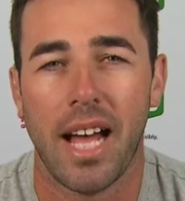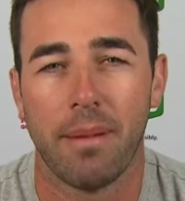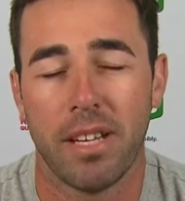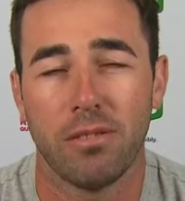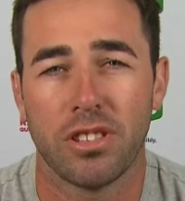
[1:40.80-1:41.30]

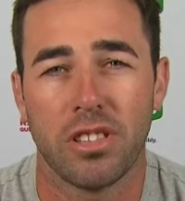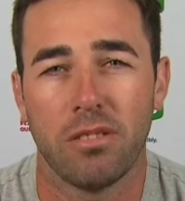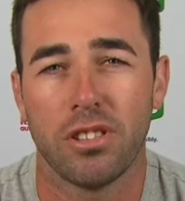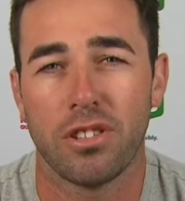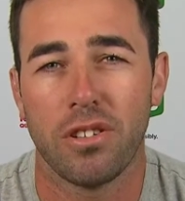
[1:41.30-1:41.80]
he'll just
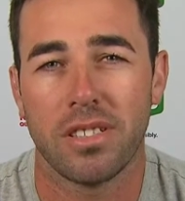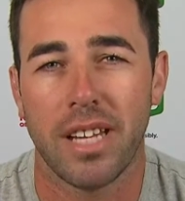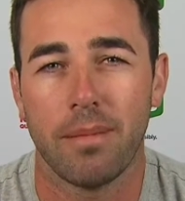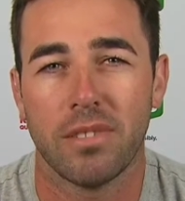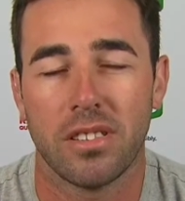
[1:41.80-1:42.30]
do the
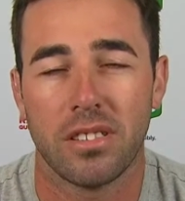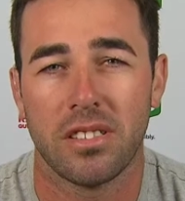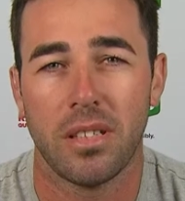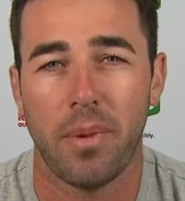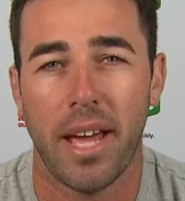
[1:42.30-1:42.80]
same,
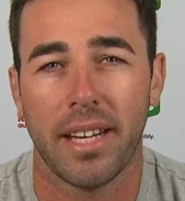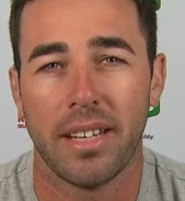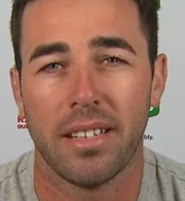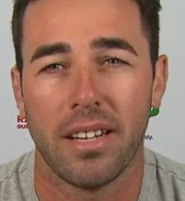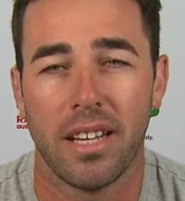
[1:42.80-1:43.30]
sit back
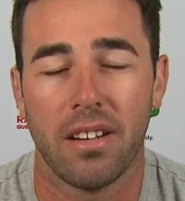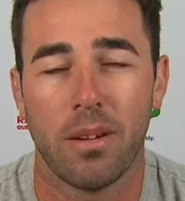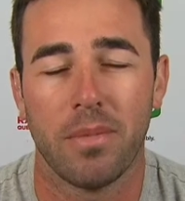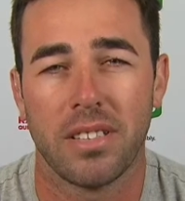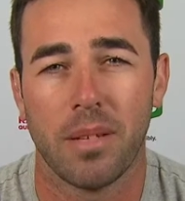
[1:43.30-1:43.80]
and
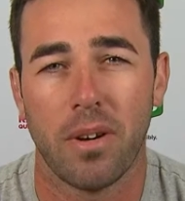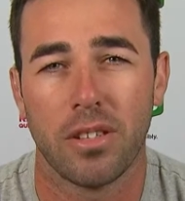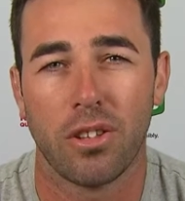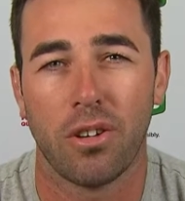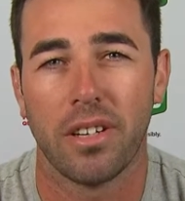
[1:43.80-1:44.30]
hope the
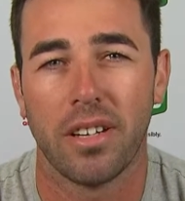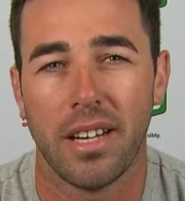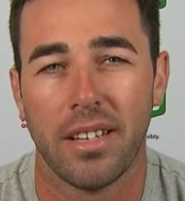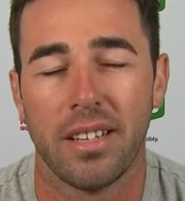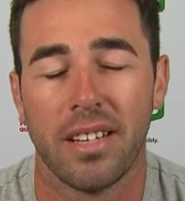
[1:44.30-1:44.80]
tempo's hot,
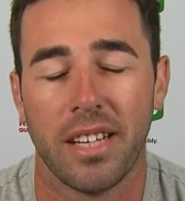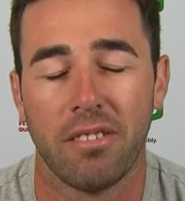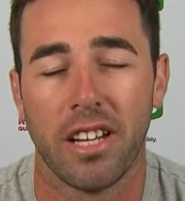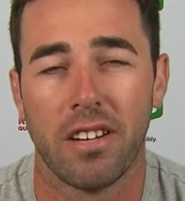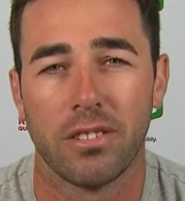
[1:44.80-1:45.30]
and he'll
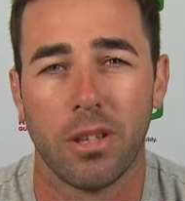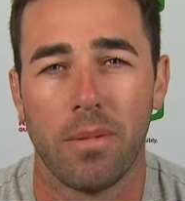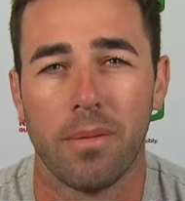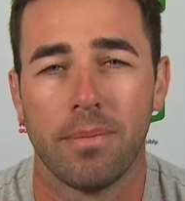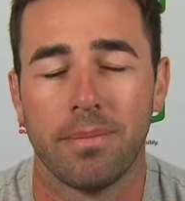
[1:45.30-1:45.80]
get over top
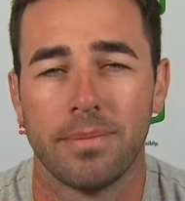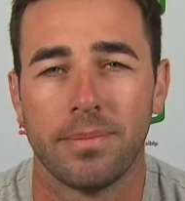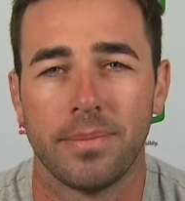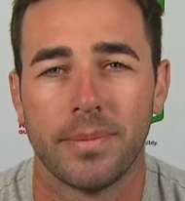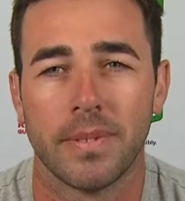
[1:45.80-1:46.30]
of them. Do you
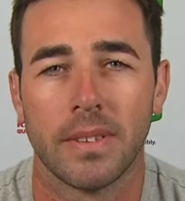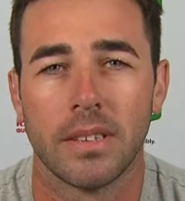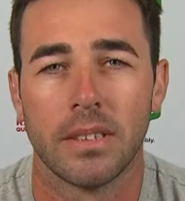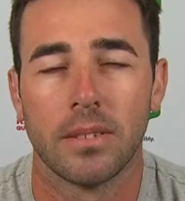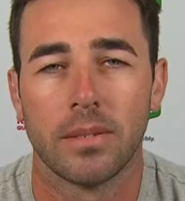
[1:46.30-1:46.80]
think this
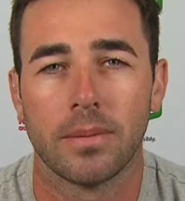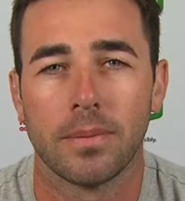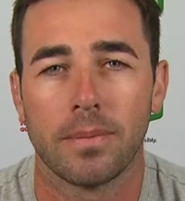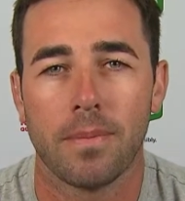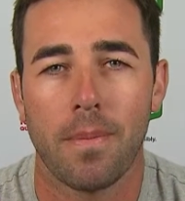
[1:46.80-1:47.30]
race will
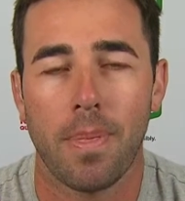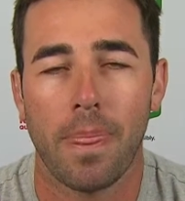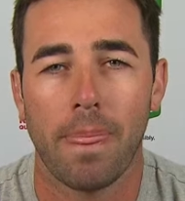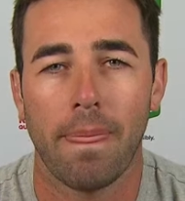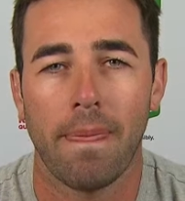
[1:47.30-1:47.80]
generate early
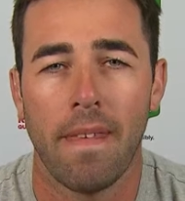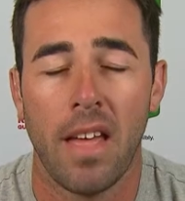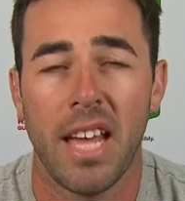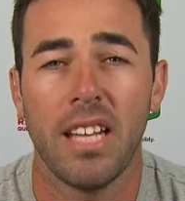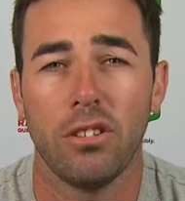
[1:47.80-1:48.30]
pressure?
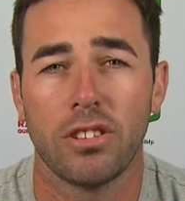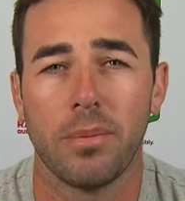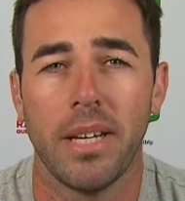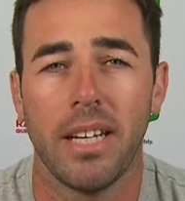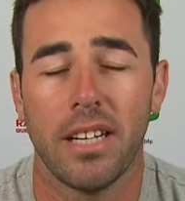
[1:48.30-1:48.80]
It looks to
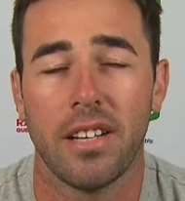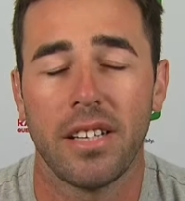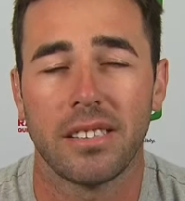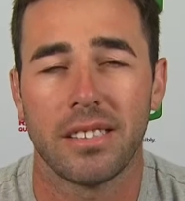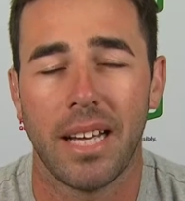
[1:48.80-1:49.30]
be.
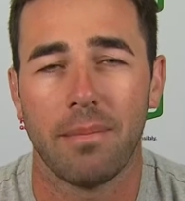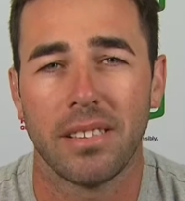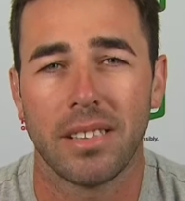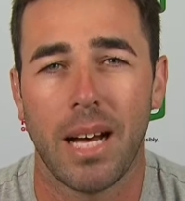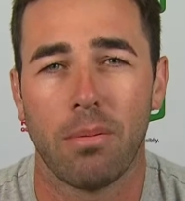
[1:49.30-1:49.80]
There's
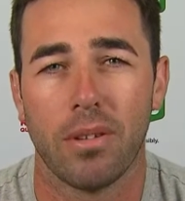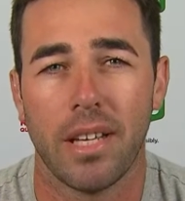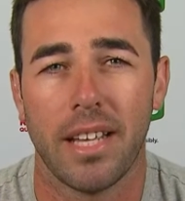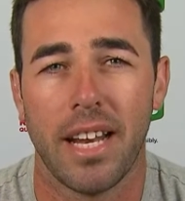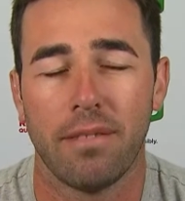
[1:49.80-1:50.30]
a couple
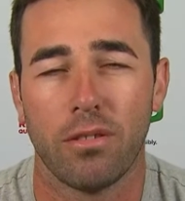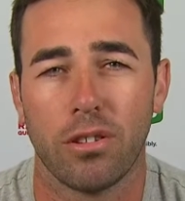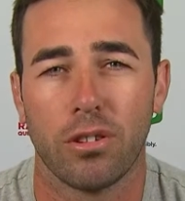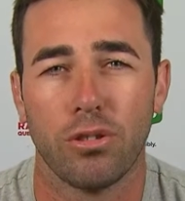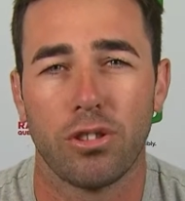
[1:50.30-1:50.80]
there that have
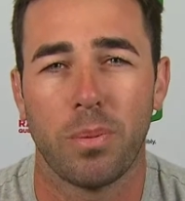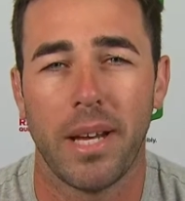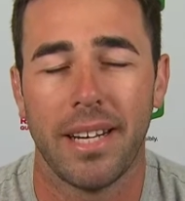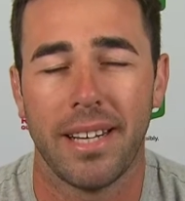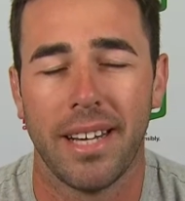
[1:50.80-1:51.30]
good
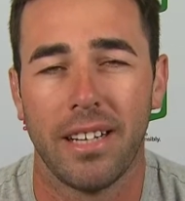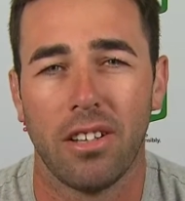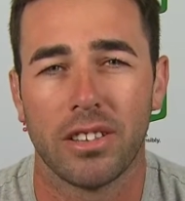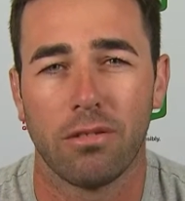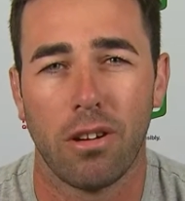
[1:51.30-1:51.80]
speed and
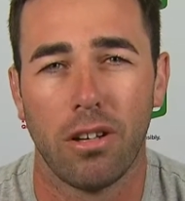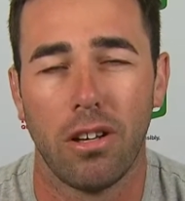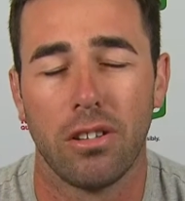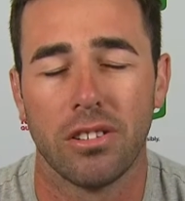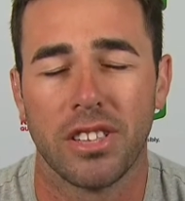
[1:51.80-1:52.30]
like to roll
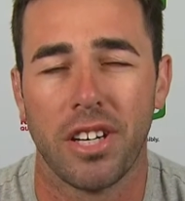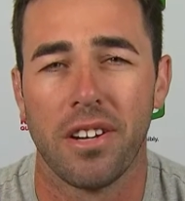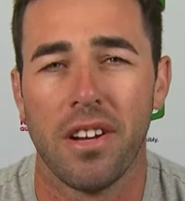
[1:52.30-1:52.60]
along. So